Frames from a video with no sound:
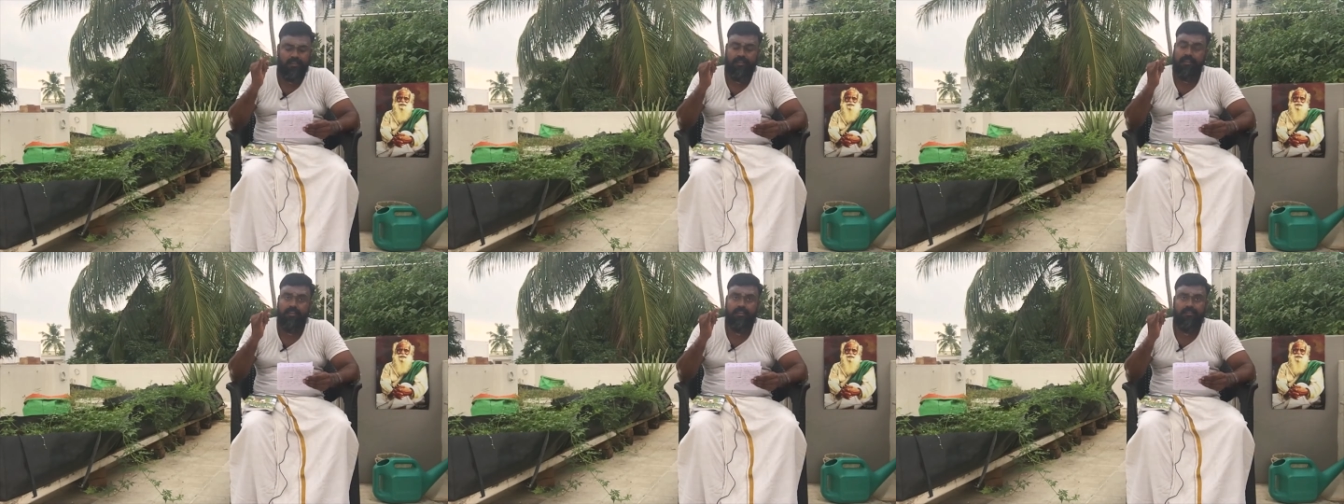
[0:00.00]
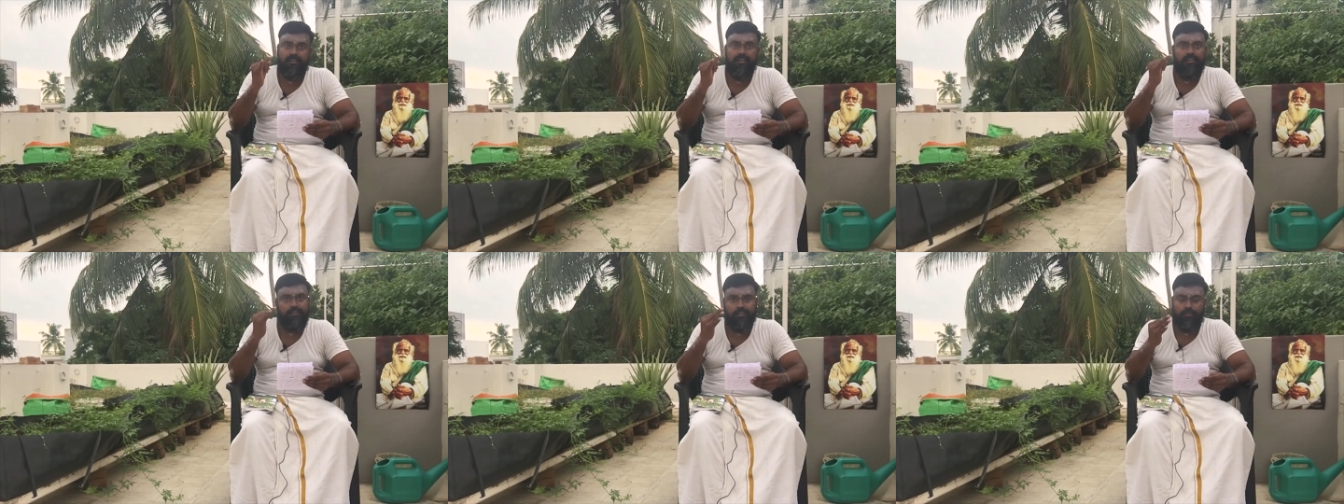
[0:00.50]
third is
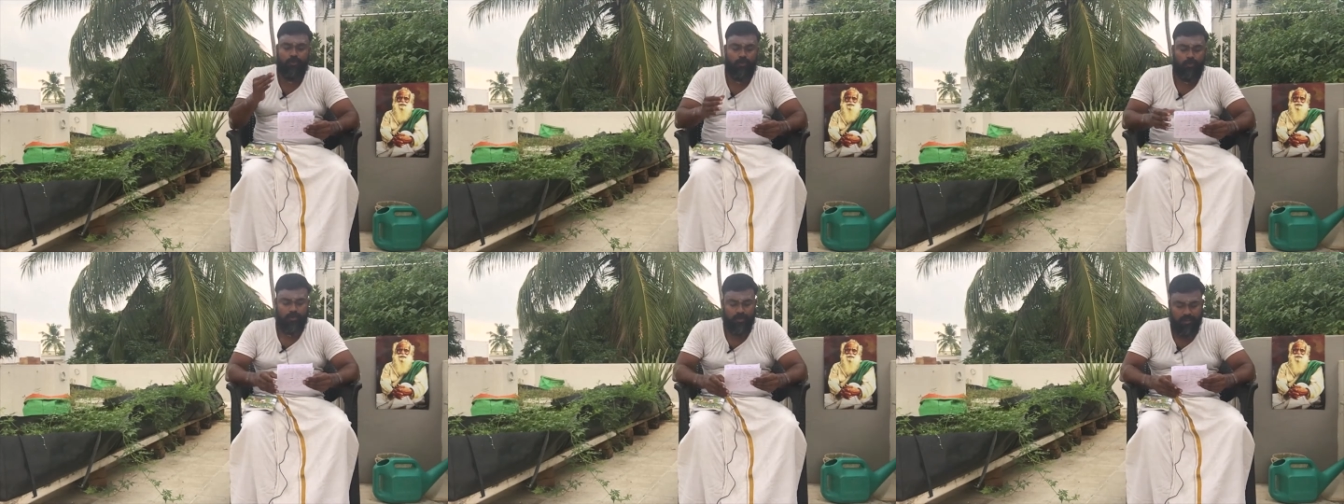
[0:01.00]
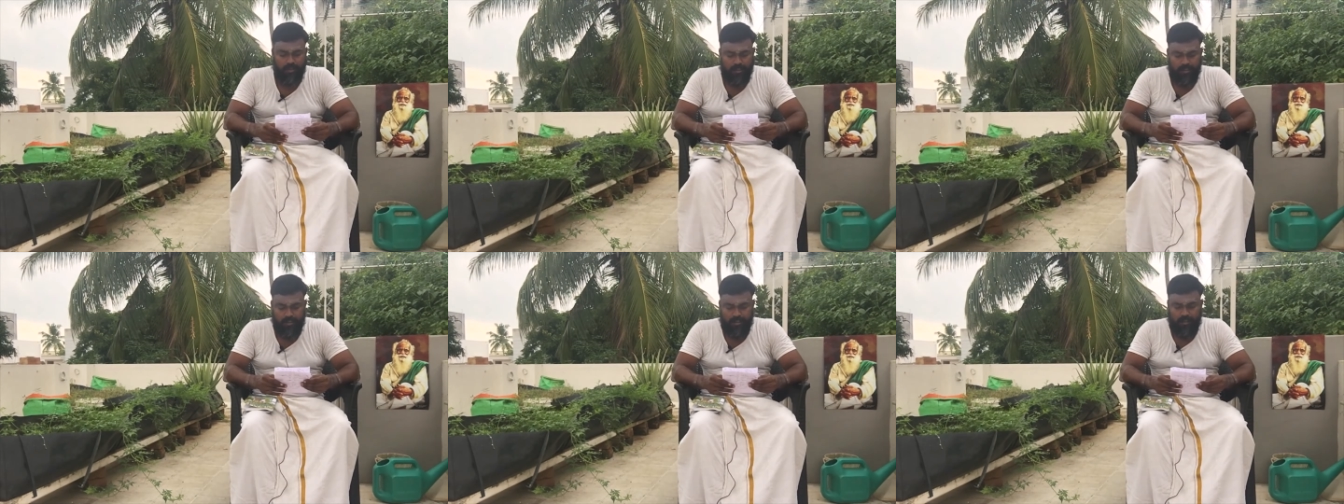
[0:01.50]
the soul
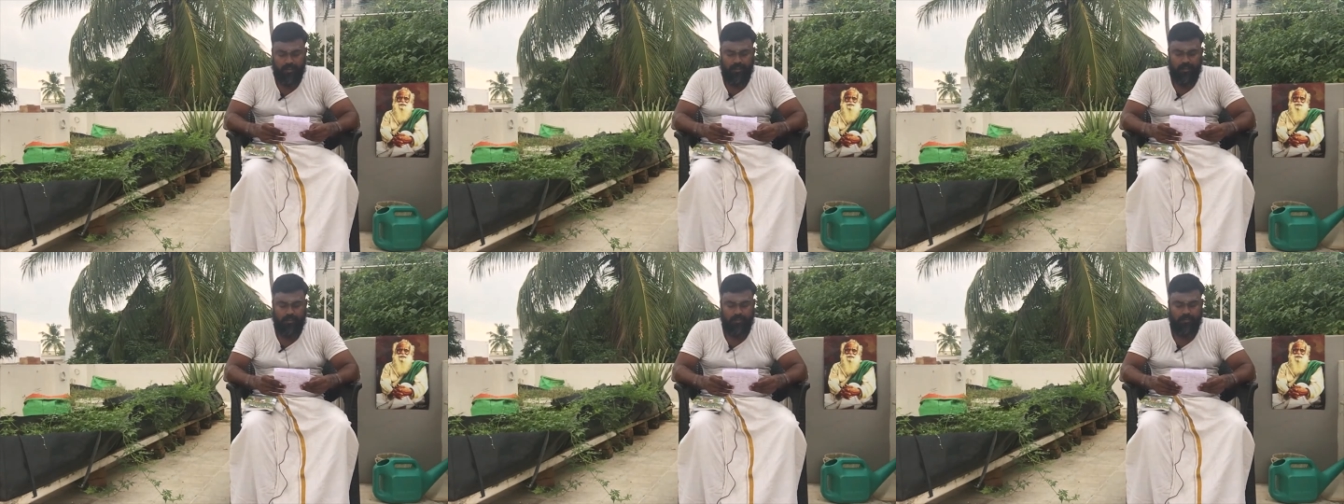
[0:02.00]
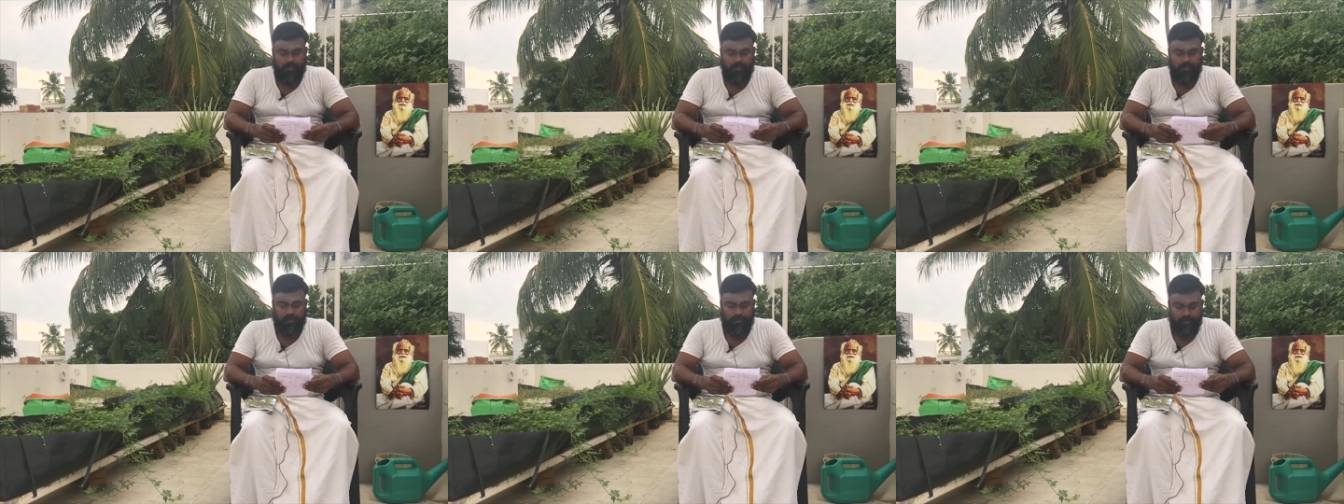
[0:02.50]
uh,
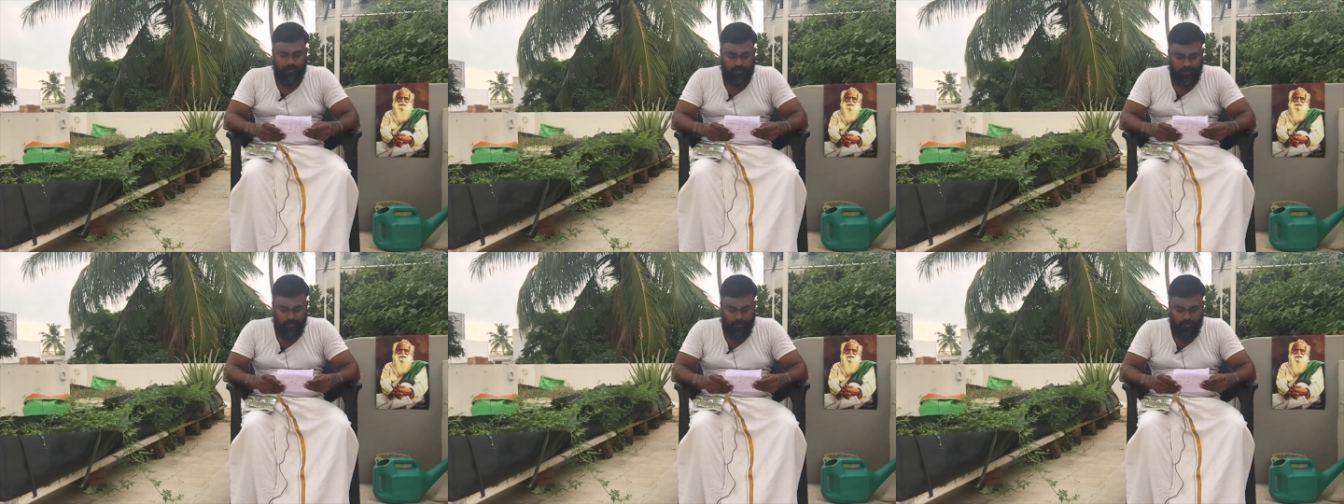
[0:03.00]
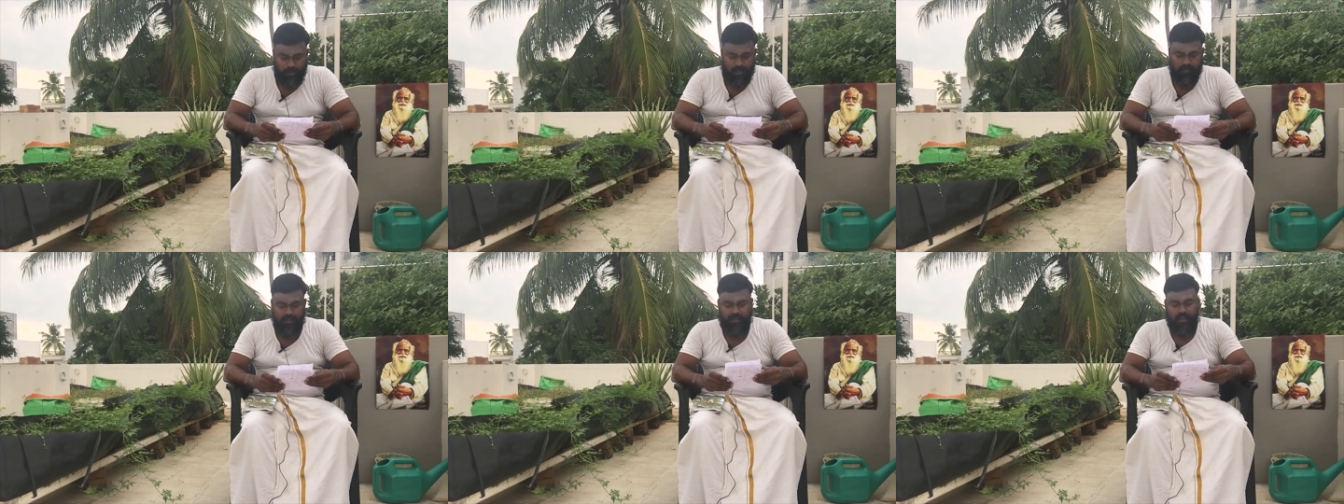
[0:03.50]
so
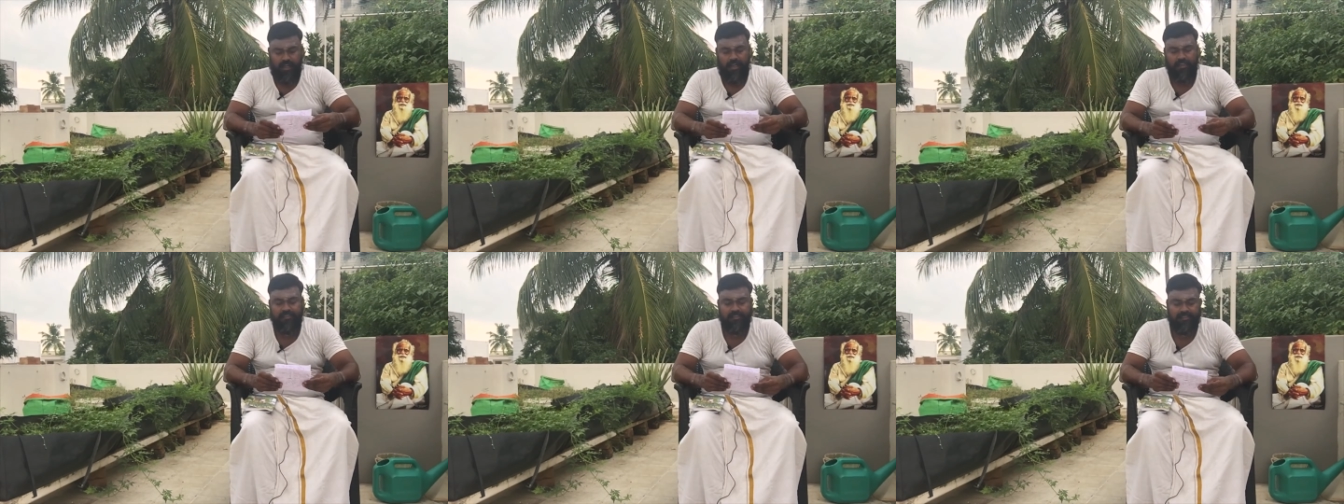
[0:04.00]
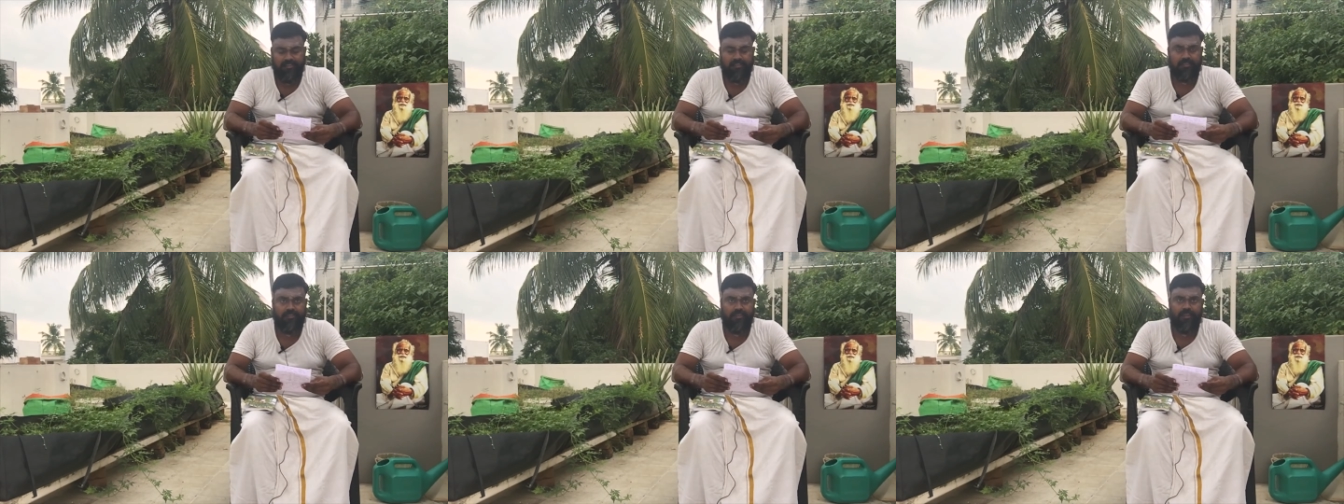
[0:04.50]
our
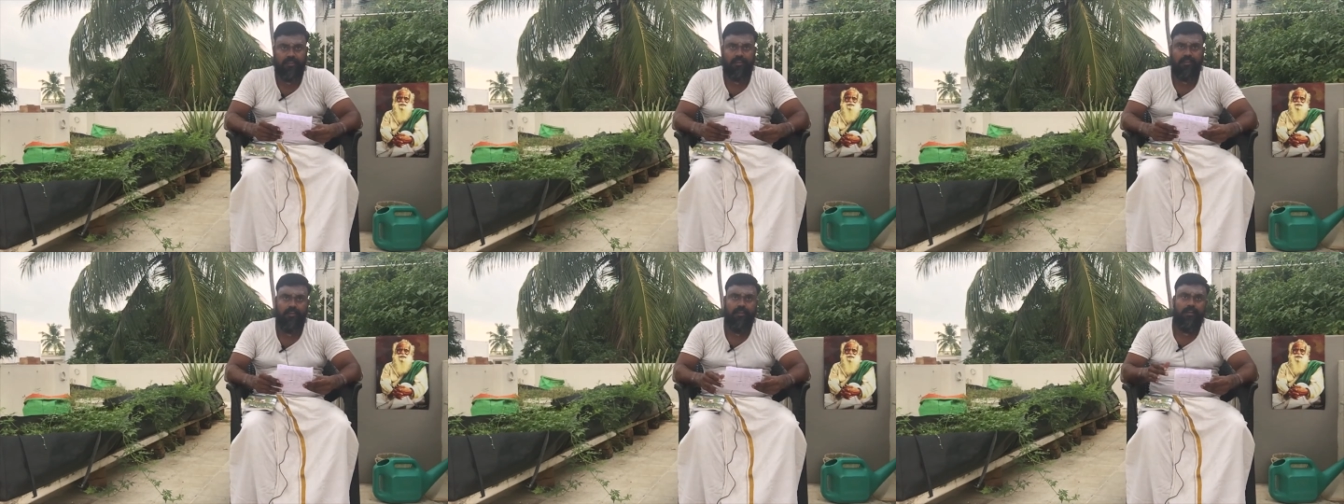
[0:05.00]
ancestors the